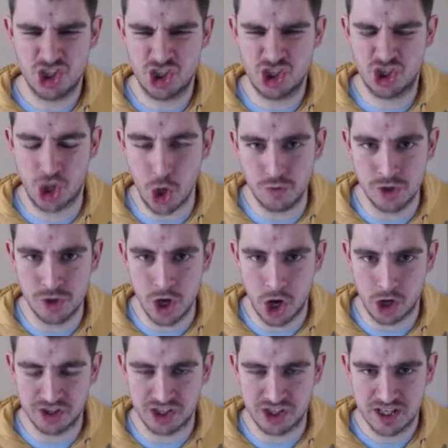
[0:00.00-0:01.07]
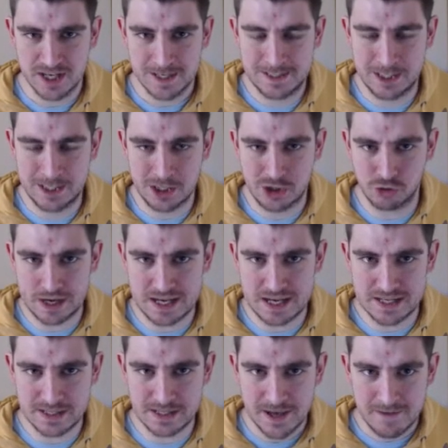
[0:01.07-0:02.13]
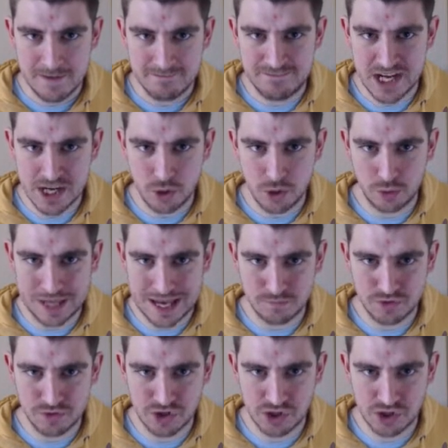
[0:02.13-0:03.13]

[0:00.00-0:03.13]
do not degrade video games.